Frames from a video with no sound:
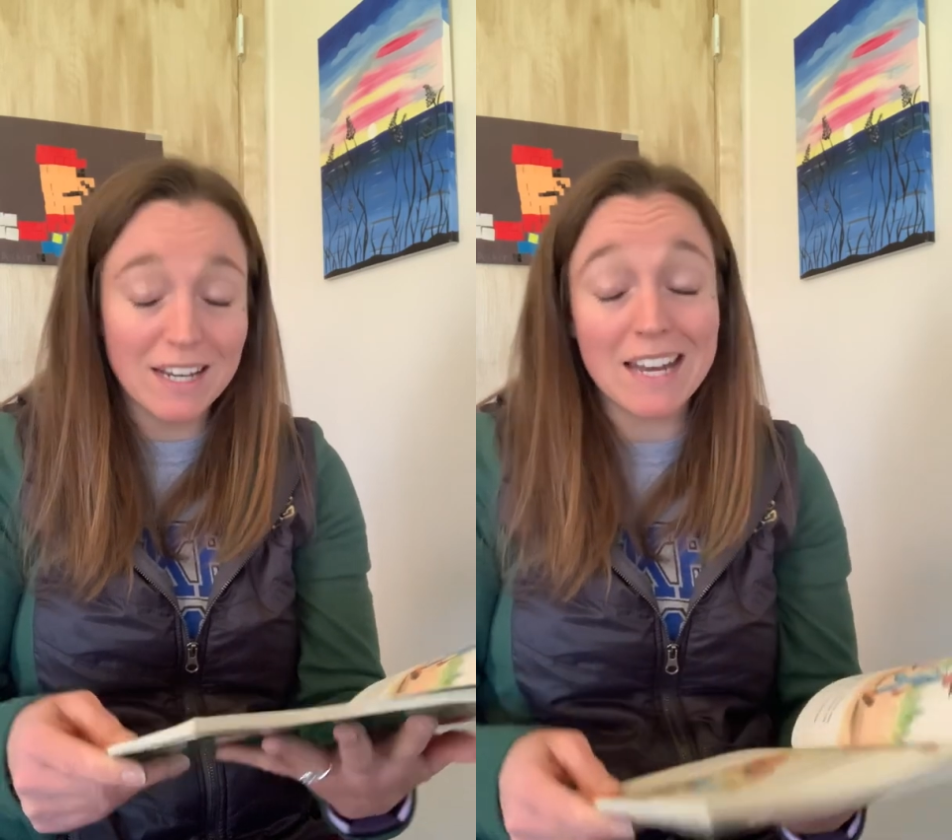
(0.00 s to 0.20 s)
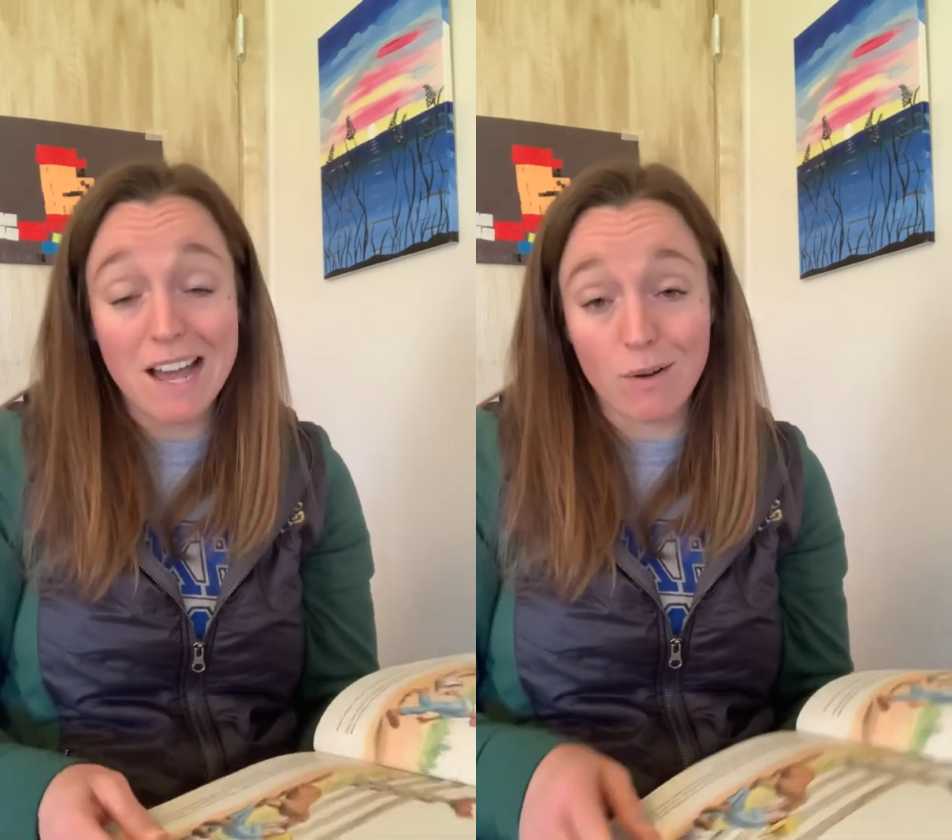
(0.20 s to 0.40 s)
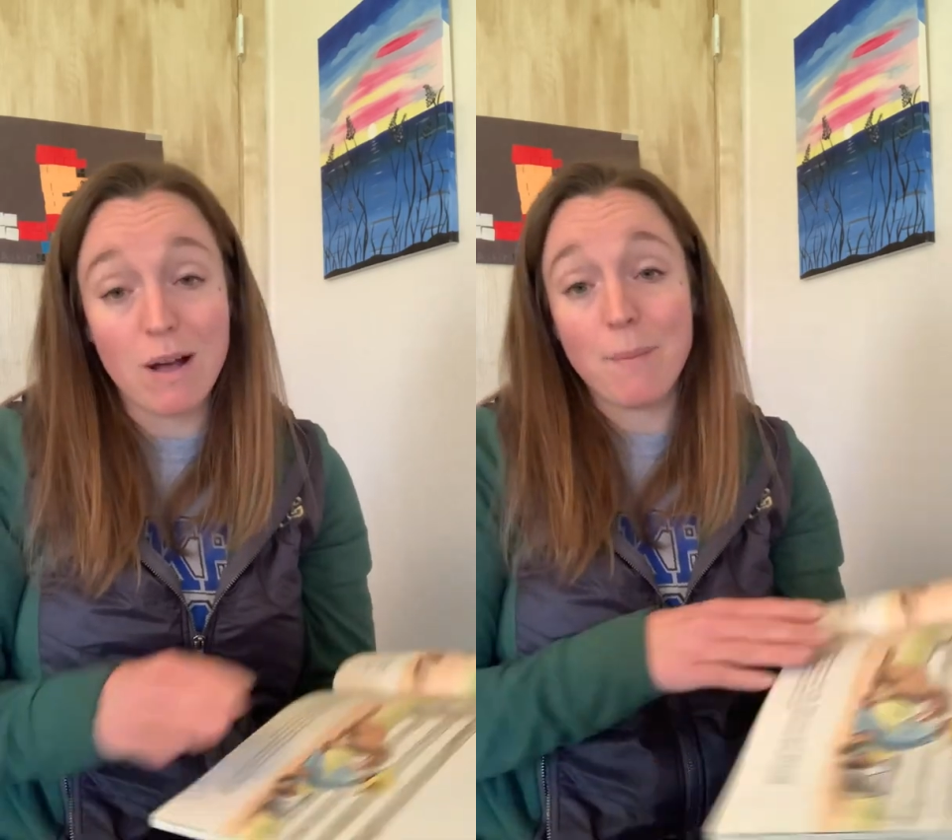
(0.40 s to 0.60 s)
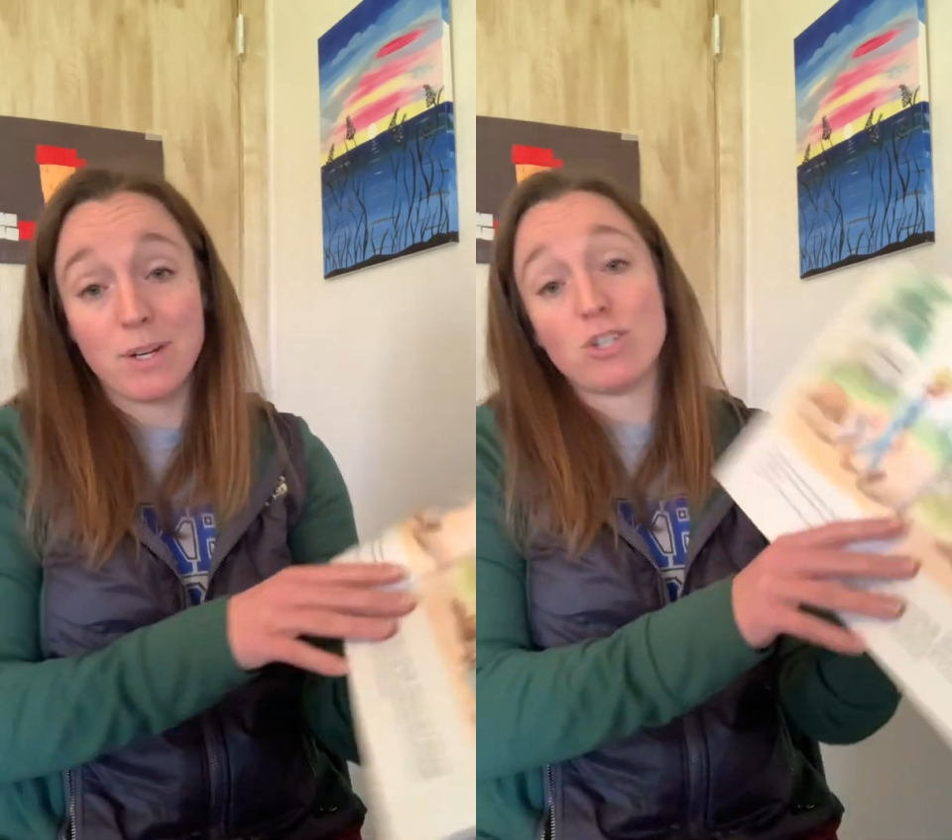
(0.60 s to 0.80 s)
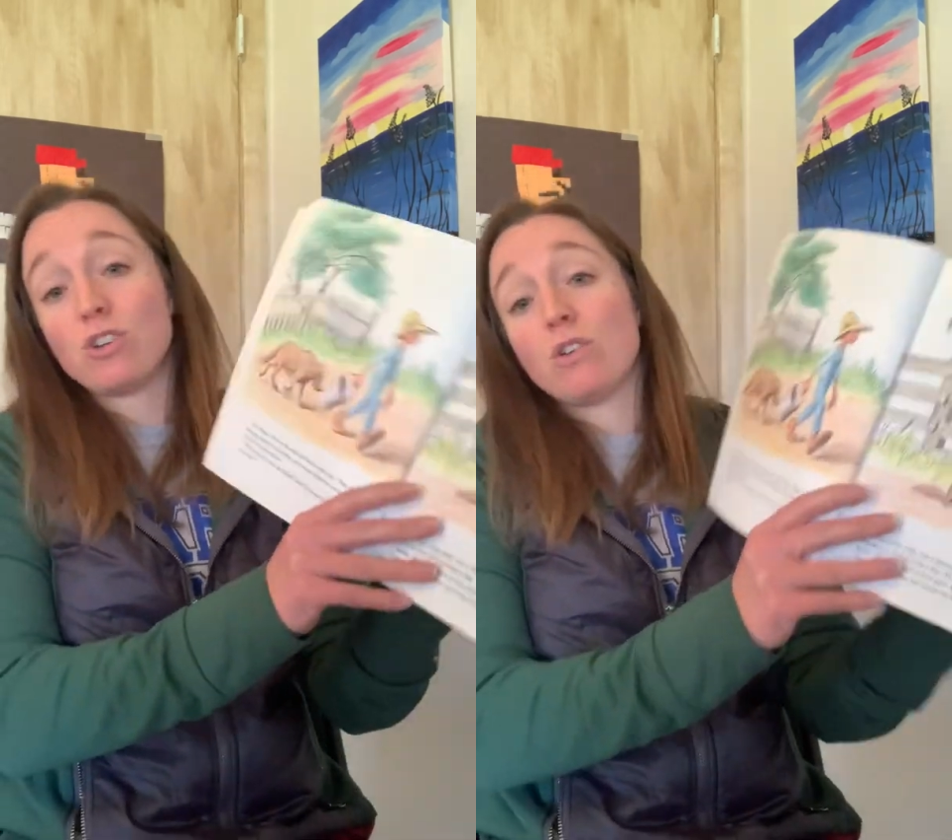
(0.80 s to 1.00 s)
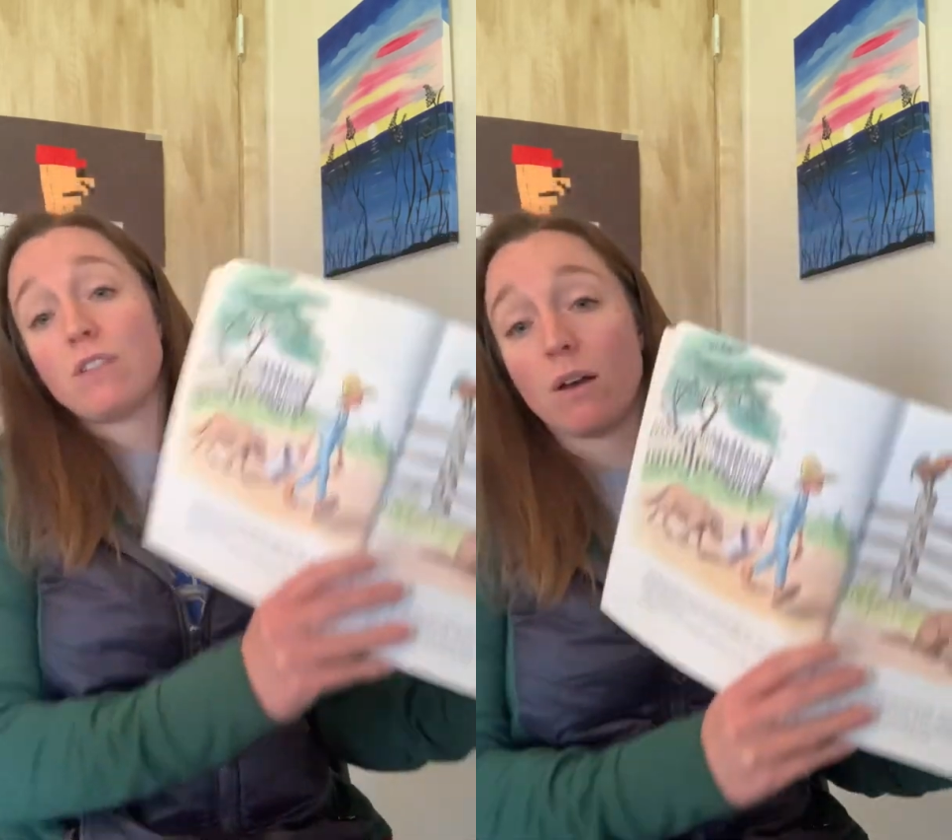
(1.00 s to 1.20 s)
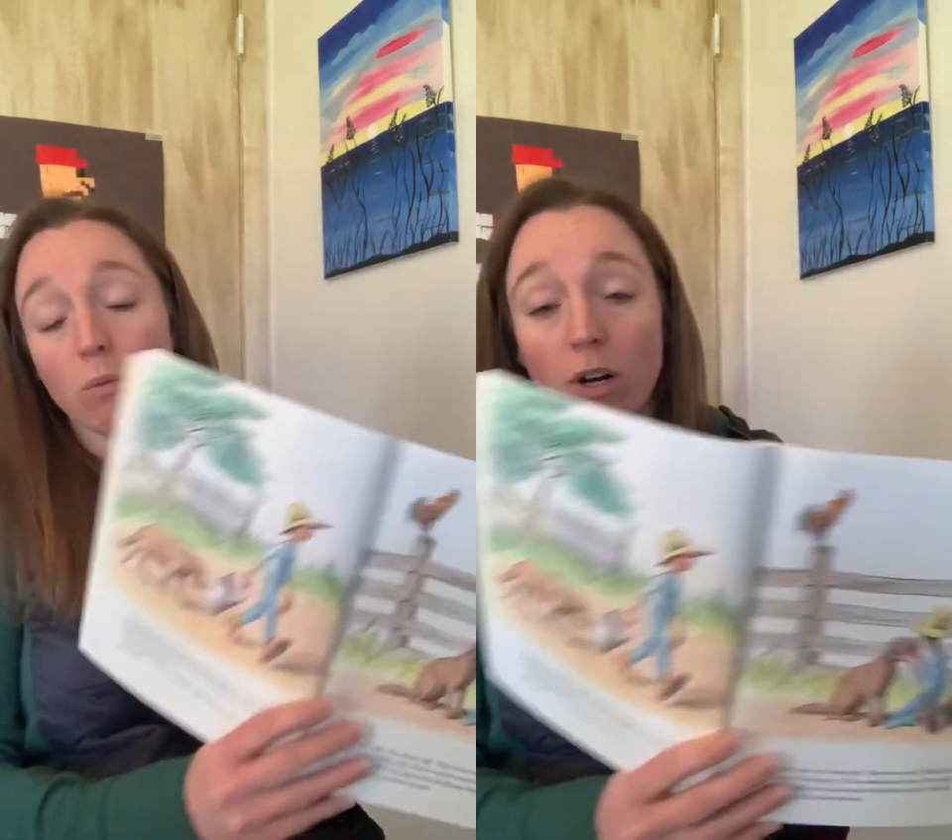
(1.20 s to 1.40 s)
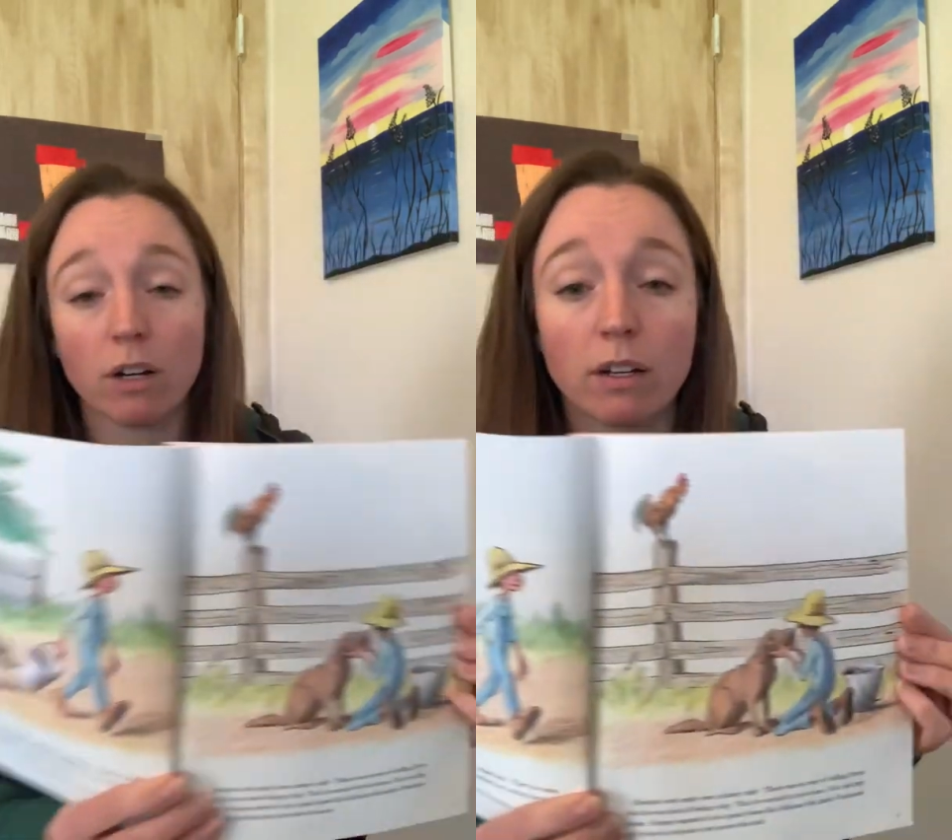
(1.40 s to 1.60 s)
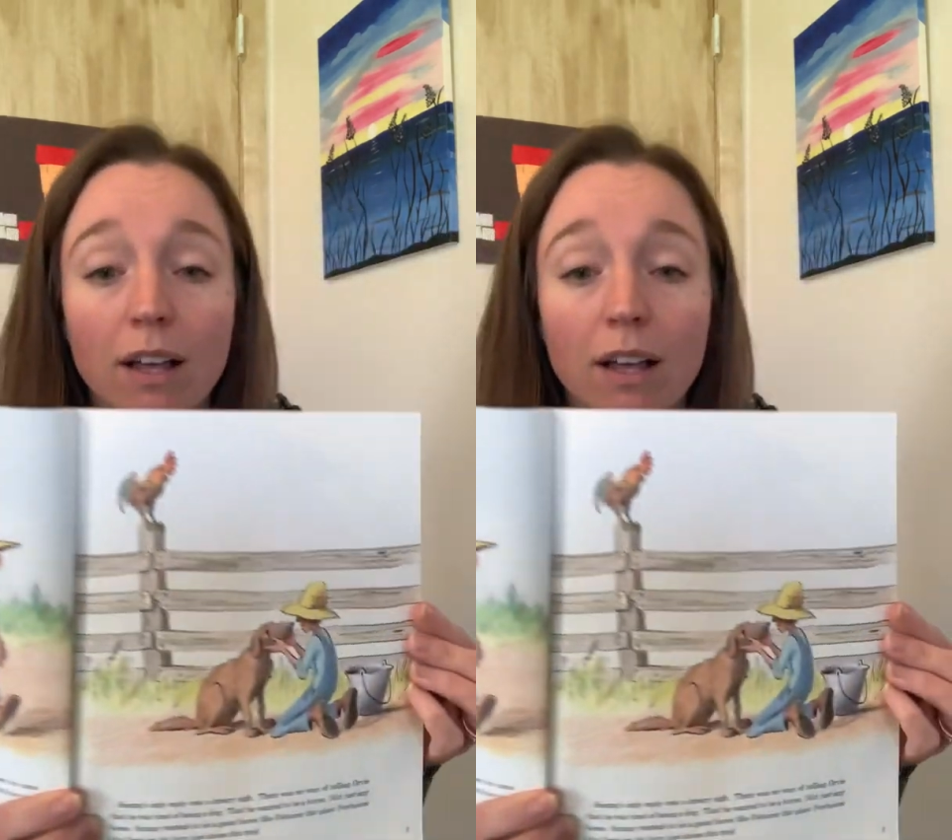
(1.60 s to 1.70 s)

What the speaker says: Now, I'm going to show you that word